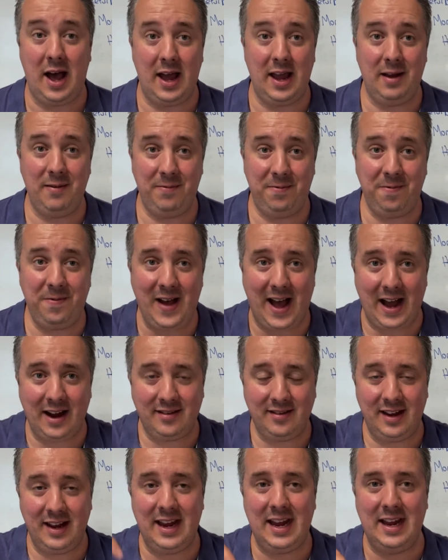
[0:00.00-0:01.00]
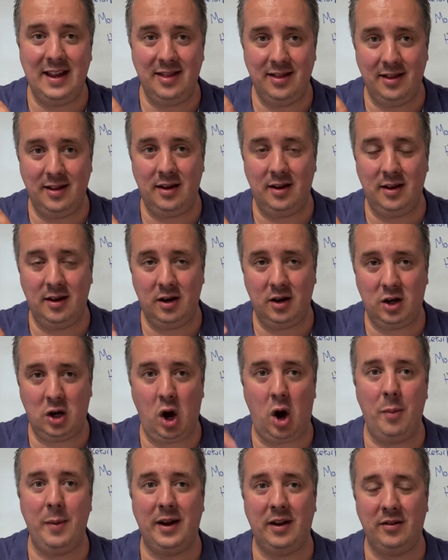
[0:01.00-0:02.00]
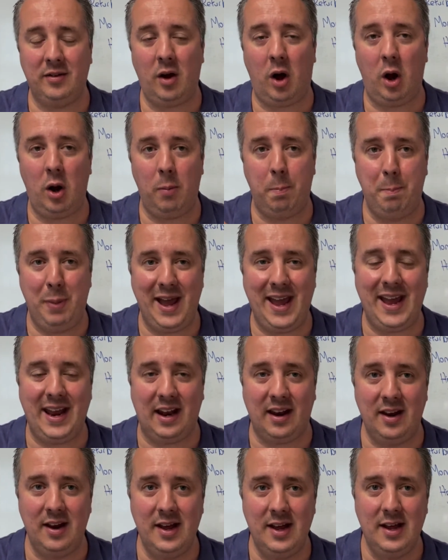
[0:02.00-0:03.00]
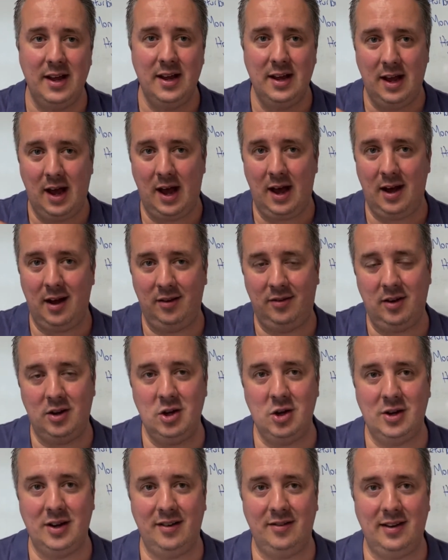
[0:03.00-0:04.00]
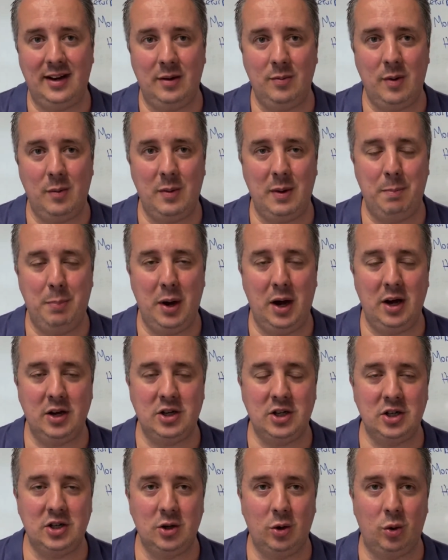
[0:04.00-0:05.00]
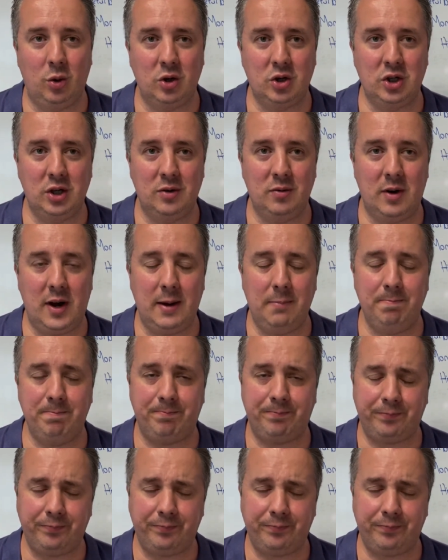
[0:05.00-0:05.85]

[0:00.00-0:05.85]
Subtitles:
In fact, in the comments, I'll pin so you can see when we purchased at auction, right?